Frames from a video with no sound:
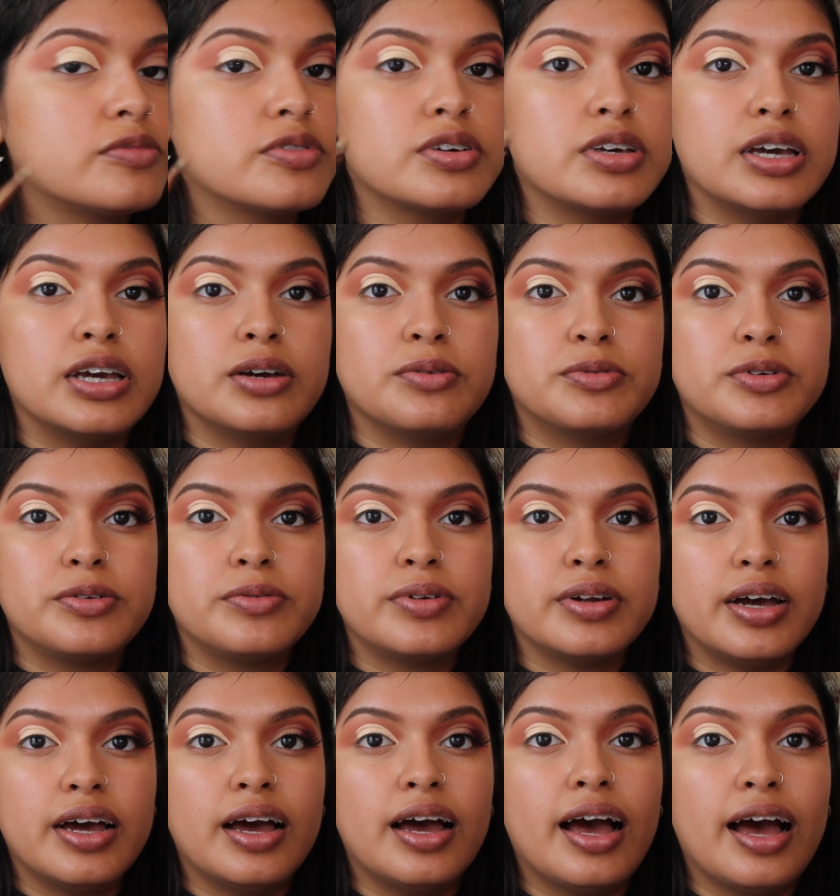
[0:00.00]
Okay, and we're
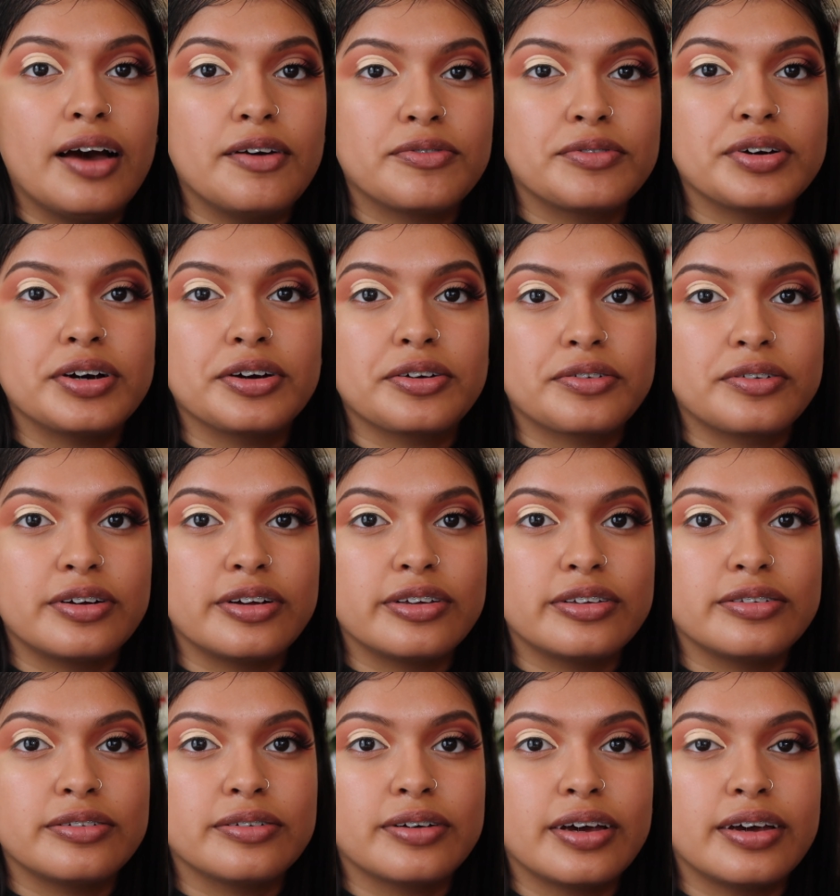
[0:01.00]
doing a half cut
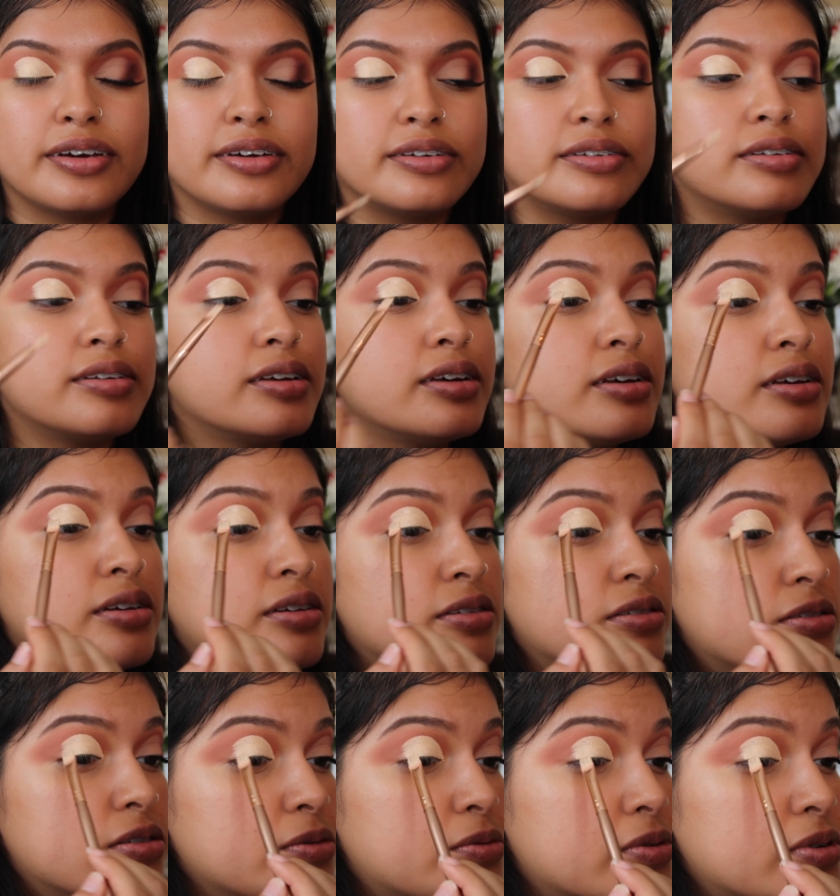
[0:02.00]
crease. Okay,
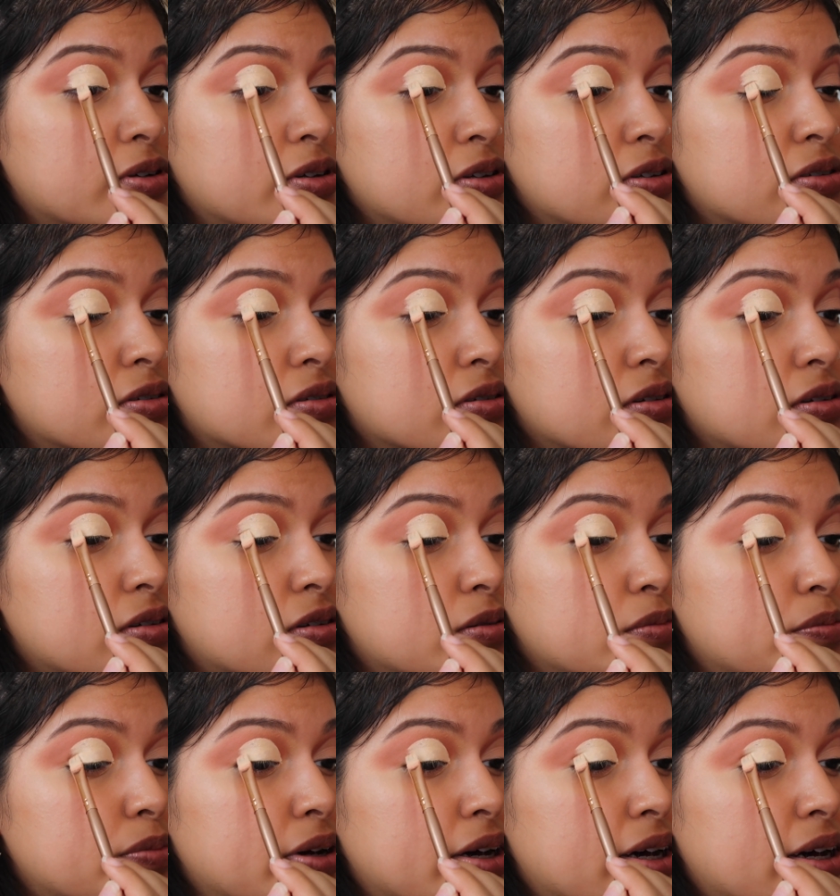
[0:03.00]
so we're just
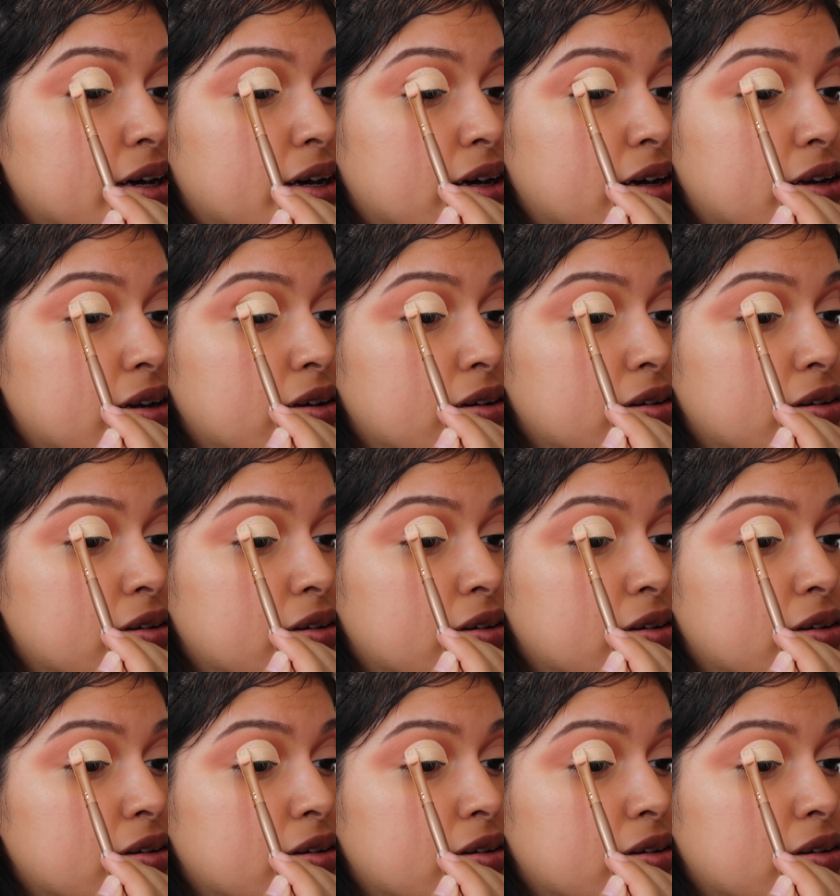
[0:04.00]
gonna pat